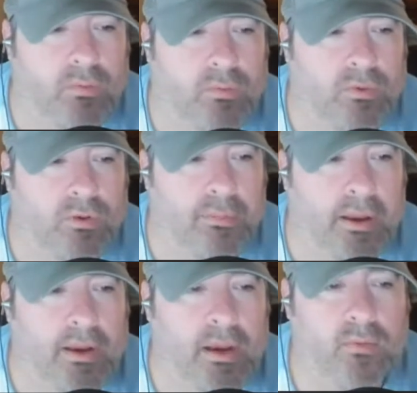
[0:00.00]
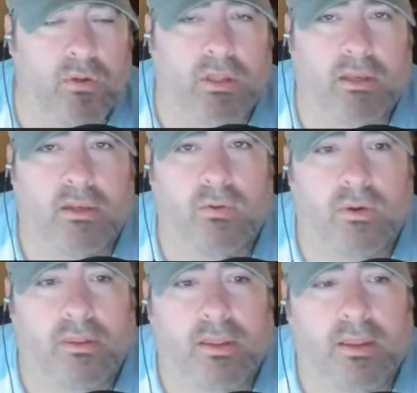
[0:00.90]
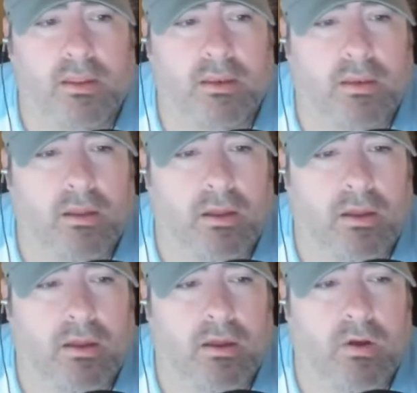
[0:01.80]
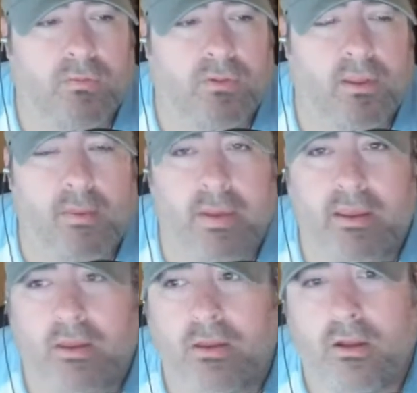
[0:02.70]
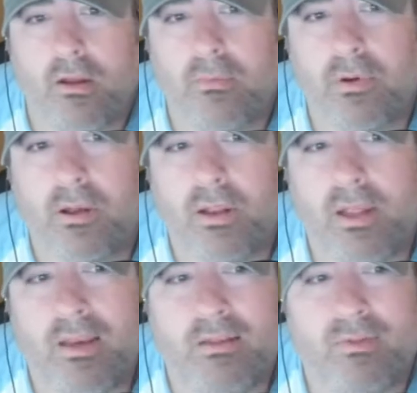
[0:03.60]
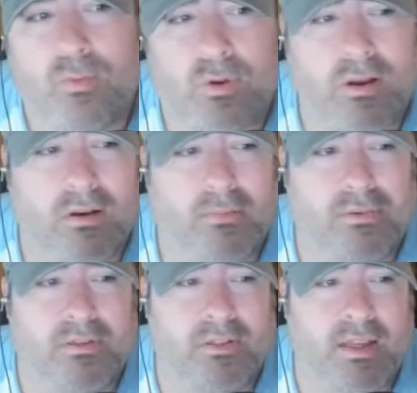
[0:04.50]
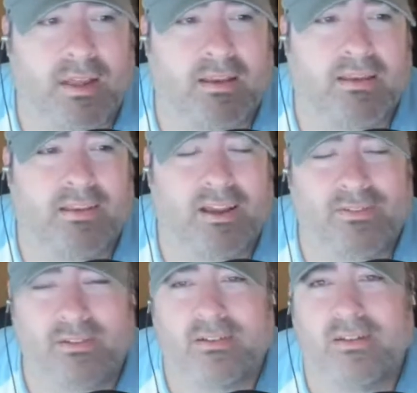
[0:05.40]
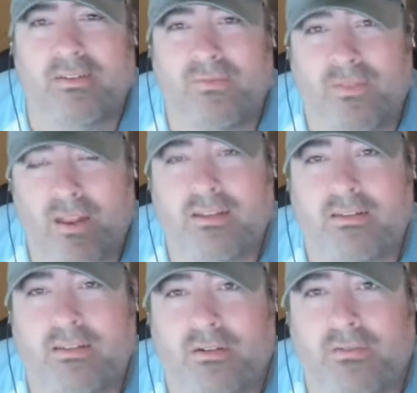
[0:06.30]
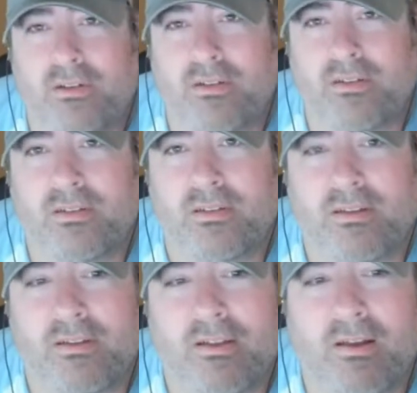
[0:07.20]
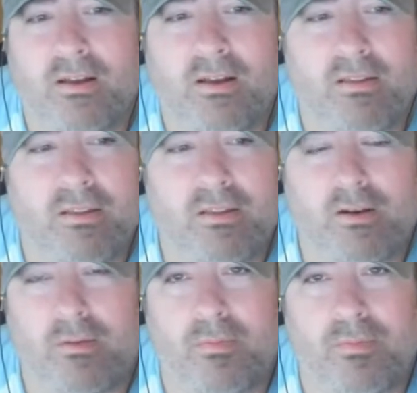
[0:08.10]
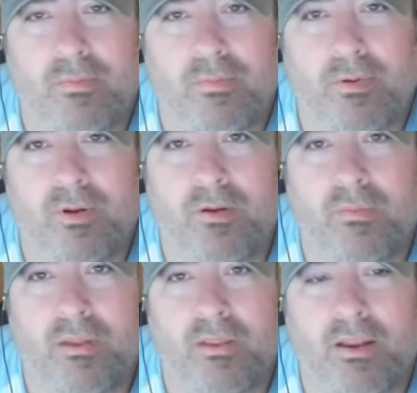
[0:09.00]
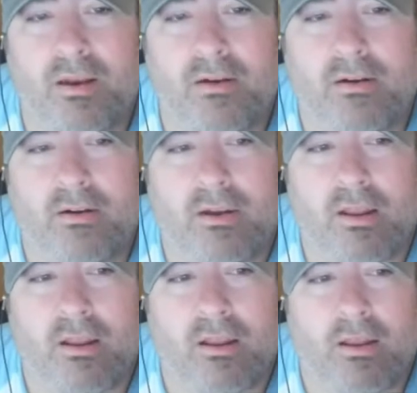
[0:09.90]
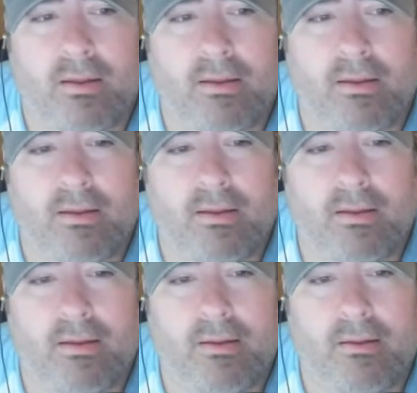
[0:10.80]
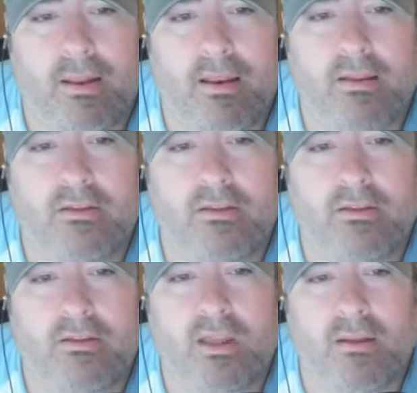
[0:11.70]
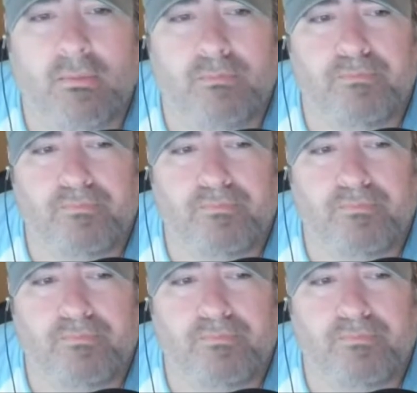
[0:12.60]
depending on what they do with it, hopefully they make it good. But it is 100% definitely fan service that they're putting them in there. And it seems like